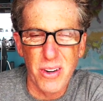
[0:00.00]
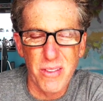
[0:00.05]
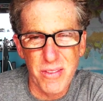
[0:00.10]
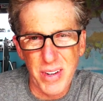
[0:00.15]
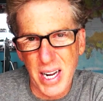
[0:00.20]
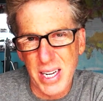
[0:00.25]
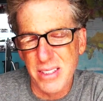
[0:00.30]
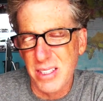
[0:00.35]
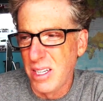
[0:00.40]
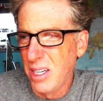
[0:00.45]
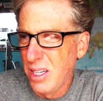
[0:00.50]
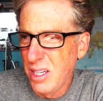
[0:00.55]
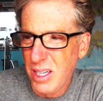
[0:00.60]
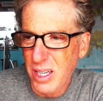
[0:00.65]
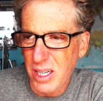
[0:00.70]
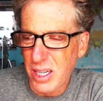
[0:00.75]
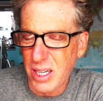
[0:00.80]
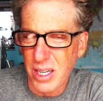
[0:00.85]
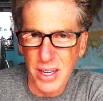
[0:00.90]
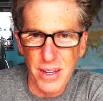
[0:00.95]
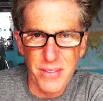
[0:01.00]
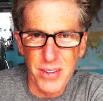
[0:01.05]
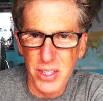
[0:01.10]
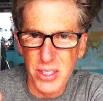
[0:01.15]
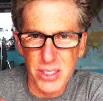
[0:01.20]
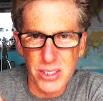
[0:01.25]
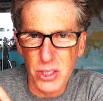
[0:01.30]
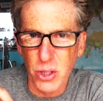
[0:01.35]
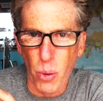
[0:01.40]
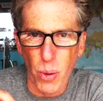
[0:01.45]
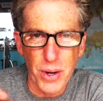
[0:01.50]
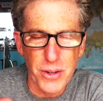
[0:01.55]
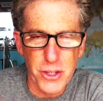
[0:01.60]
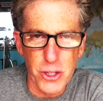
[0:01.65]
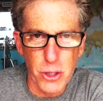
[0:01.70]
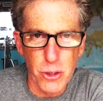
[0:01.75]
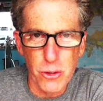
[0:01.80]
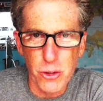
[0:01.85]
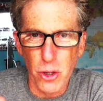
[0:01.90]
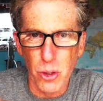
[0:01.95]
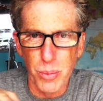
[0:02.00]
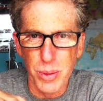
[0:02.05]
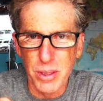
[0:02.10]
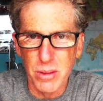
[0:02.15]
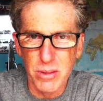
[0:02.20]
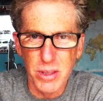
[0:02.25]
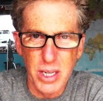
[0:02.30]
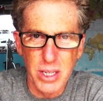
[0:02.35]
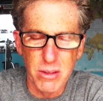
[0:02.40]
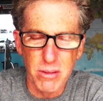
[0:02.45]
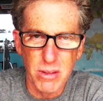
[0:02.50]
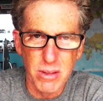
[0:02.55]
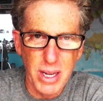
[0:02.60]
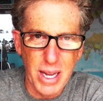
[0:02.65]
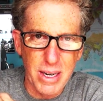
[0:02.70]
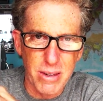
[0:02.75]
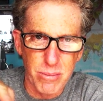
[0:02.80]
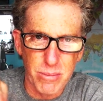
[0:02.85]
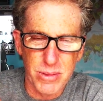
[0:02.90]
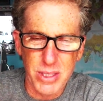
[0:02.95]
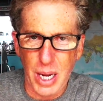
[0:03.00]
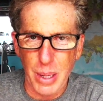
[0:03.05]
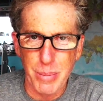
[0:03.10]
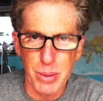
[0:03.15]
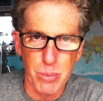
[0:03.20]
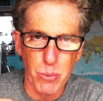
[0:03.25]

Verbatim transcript: In fact, if you just go onto YouTube and type